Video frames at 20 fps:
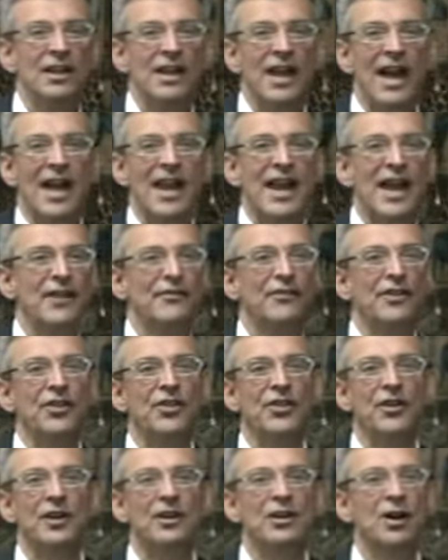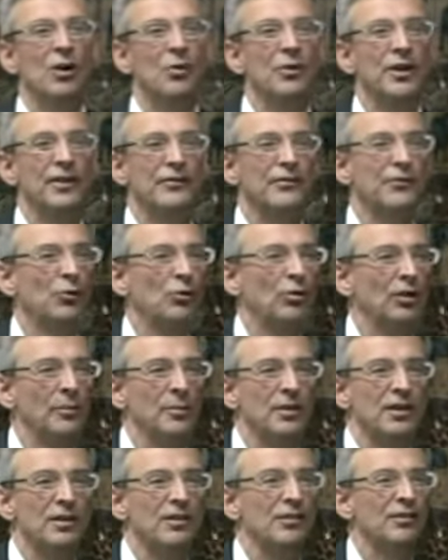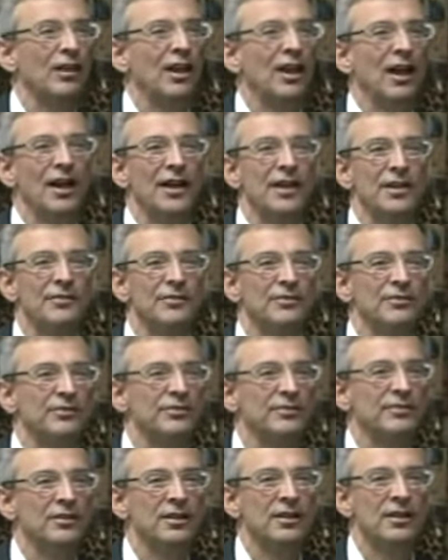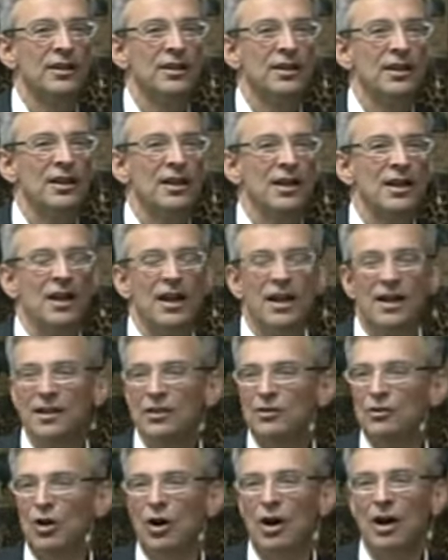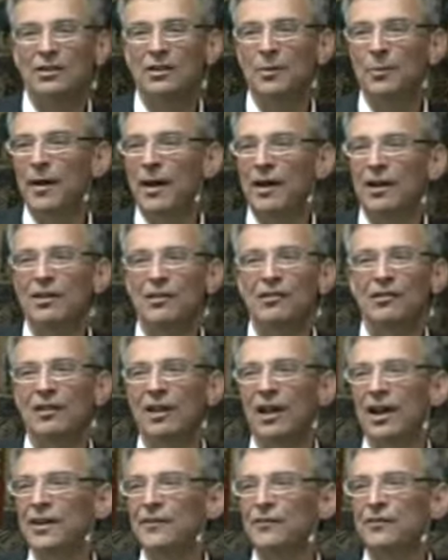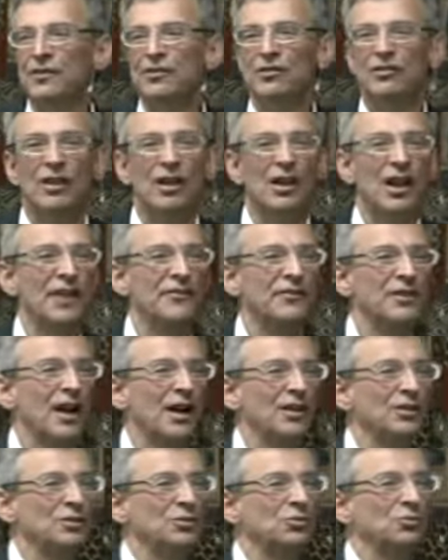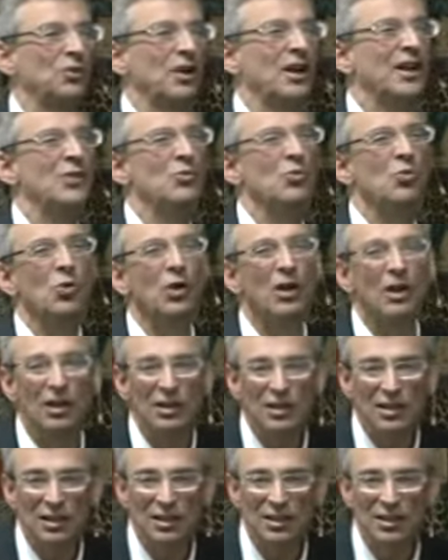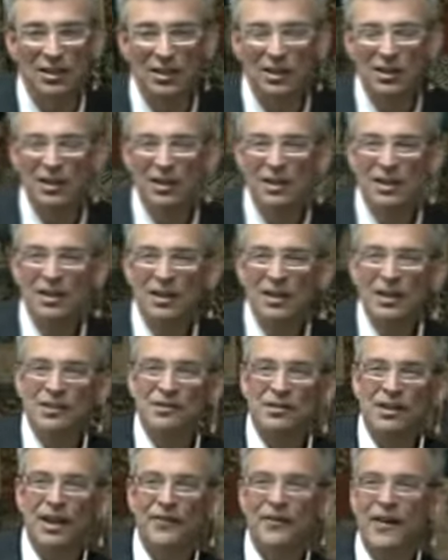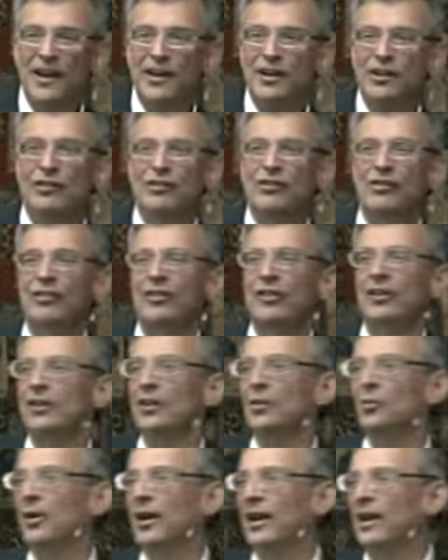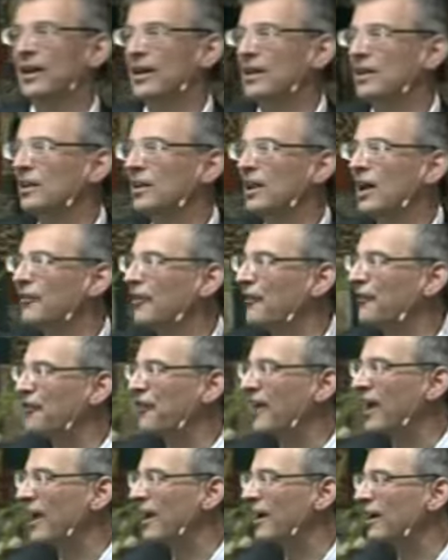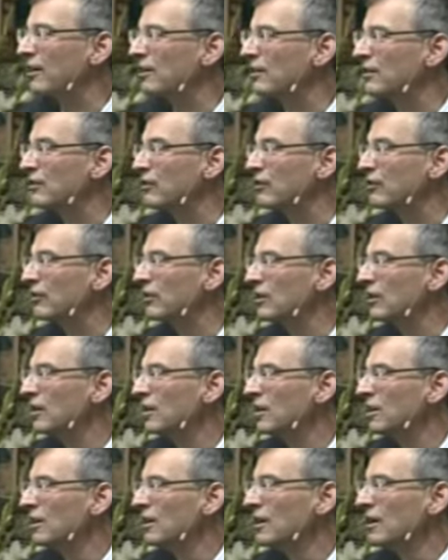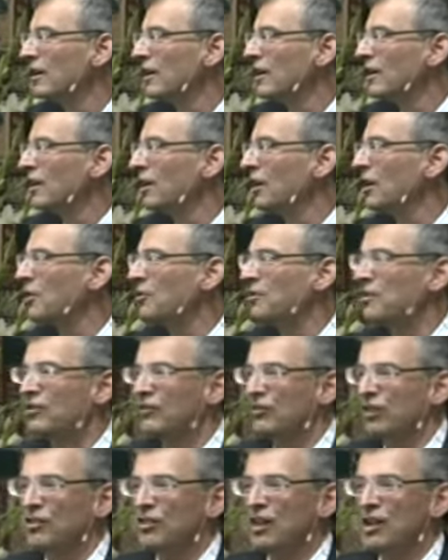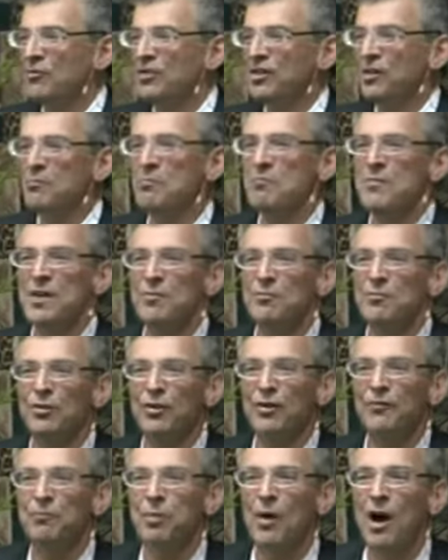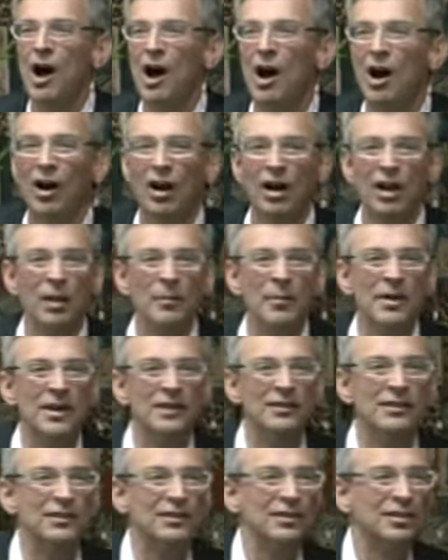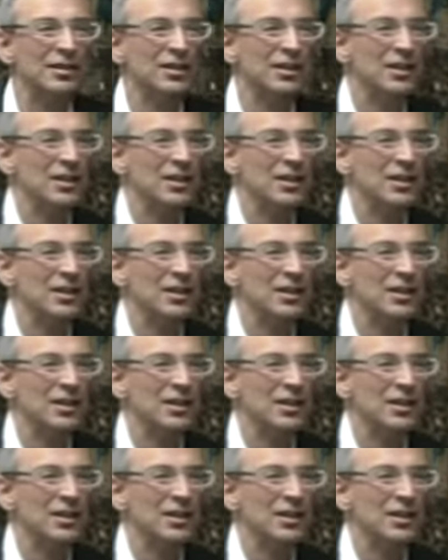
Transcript: and he had everything going for him in his life. And he talked about in his life, he said, I've got great work. He said, I've had exhilarating love affairs. He says, I was a member of Parliament.